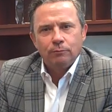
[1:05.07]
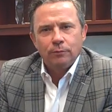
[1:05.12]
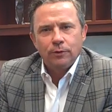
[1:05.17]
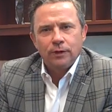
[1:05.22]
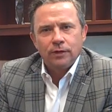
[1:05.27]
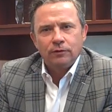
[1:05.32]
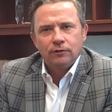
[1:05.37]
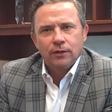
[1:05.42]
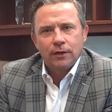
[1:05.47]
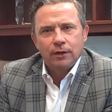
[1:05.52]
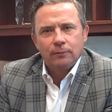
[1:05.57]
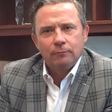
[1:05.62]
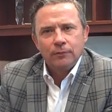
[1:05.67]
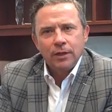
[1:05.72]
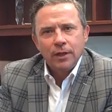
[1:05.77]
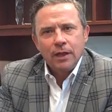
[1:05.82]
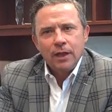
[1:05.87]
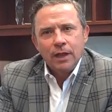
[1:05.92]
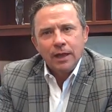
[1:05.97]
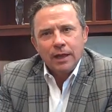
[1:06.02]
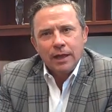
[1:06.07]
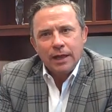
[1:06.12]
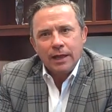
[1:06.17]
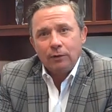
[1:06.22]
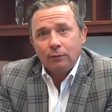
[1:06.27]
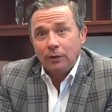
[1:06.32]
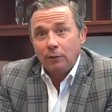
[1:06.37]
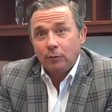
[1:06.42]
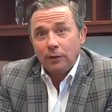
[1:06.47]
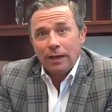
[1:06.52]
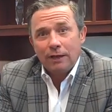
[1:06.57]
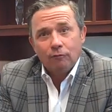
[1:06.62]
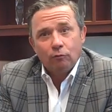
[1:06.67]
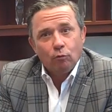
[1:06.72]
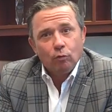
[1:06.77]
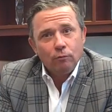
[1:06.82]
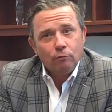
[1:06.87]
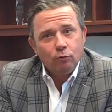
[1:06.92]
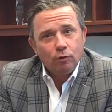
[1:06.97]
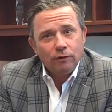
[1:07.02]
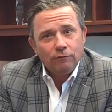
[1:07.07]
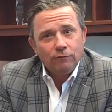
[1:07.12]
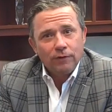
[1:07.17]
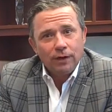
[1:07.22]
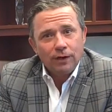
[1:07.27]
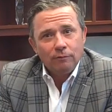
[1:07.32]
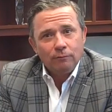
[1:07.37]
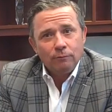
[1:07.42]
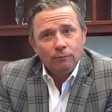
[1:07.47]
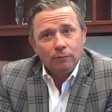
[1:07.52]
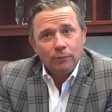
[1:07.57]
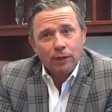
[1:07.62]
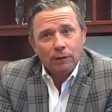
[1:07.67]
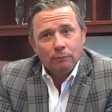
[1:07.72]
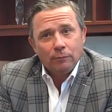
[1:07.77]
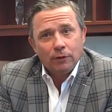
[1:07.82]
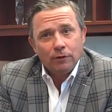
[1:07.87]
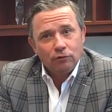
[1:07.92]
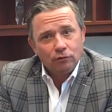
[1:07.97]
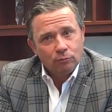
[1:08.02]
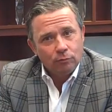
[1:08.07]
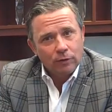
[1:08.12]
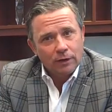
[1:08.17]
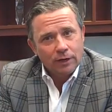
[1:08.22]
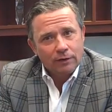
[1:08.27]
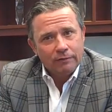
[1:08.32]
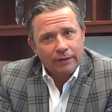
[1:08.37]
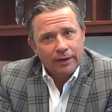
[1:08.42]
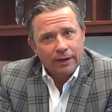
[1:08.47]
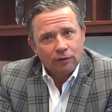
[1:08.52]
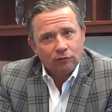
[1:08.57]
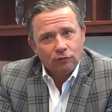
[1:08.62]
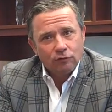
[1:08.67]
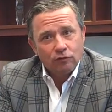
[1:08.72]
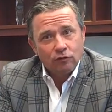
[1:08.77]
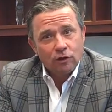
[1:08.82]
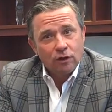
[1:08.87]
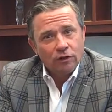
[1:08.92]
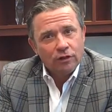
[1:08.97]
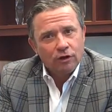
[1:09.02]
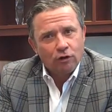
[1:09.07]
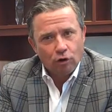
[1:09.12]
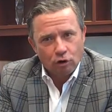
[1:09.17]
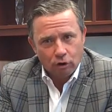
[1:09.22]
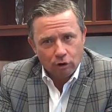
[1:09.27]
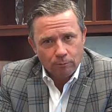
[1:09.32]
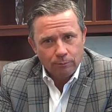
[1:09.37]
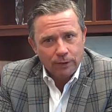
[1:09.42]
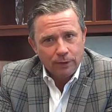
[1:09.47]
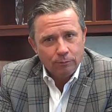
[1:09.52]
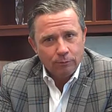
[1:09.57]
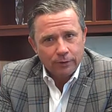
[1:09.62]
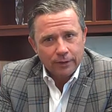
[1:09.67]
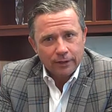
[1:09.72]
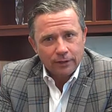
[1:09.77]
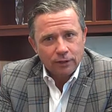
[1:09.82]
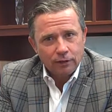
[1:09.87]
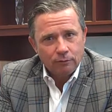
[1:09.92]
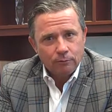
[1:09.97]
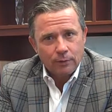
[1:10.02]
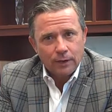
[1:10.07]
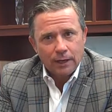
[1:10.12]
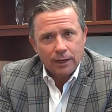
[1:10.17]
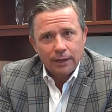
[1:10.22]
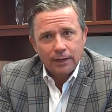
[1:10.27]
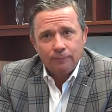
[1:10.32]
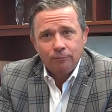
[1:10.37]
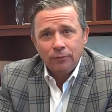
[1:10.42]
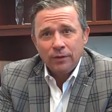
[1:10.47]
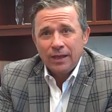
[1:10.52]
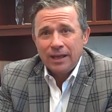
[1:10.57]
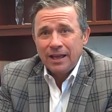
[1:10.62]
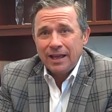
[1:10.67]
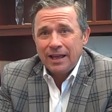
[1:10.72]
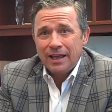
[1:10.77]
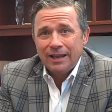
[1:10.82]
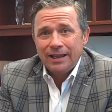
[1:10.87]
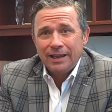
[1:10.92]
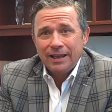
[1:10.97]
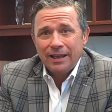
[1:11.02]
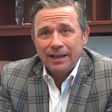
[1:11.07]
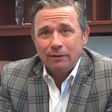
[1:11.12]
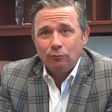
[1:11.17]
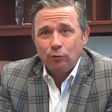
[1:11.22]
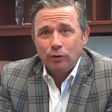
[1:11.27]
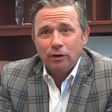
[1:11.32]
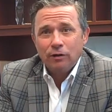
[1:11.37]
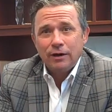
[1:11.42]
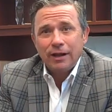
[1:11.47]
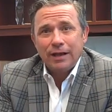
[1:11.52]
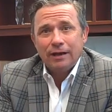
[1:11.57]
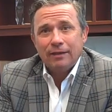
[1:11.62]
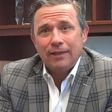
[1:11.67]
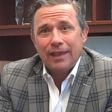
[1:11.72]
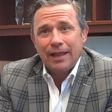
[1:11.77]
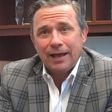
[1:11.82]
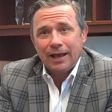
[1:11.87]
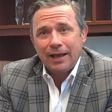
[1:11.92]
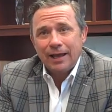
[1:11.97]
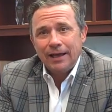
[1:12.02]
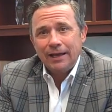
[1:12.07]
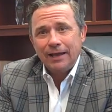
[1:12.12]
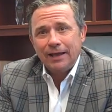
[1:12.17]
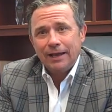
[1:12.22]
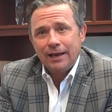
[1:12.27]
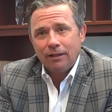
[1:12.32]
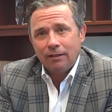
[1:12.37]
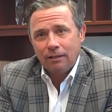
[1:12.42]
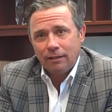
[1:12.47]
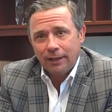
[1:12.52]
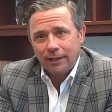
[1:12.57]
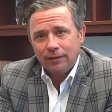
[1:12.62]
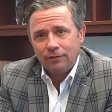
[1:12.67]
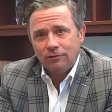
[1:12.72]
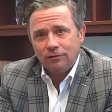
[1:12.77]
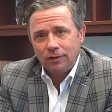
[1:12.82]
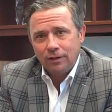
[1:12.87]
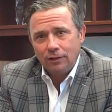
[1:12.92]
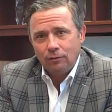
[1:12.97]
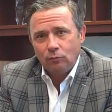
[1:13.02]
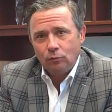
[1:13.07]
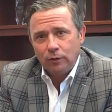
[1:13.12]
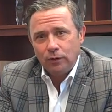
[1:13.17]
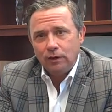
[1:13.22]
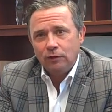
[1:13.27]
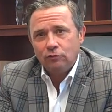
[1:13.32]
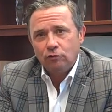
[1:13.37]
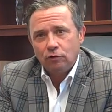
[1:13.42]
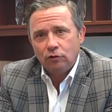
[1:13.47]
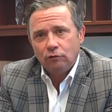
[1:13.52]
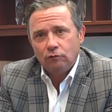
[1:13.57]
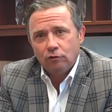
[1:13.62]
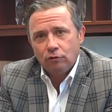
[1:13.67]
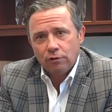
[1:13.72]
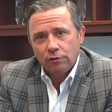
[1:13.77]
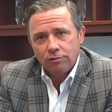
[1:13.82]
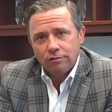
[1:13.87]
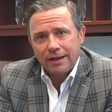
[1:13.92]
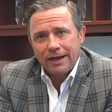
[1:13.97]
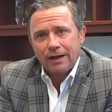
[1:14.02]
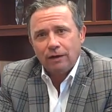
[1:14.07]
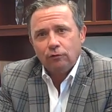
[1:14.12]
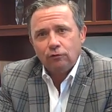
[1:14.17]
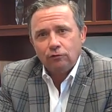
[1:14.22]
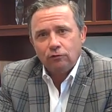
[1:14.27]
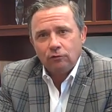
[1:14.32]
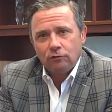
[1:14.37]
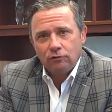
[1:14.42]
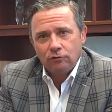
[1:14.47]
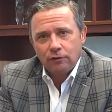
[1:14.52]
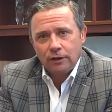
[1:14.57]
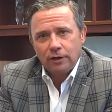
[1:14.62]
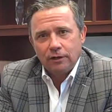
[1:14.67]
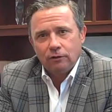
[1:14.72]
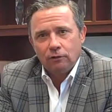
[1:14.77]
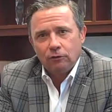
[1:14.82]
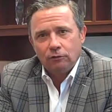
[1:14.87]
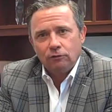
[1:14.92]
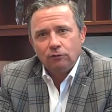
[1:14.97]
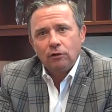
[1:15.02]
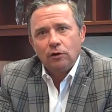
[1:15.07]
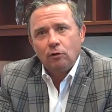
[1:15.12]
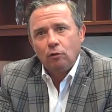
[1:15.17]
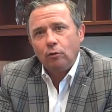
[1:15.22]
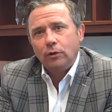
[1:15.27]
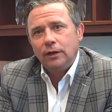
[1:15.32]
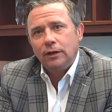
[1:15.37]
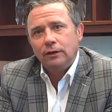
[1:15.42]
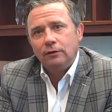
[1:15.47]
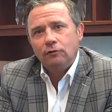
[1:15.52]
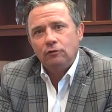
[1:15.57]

But um, anyway, we have a 1.5 month supply of houses. There are people out there buying. Again, we are now nine out of the last 10 weeks over a thousand sales a week.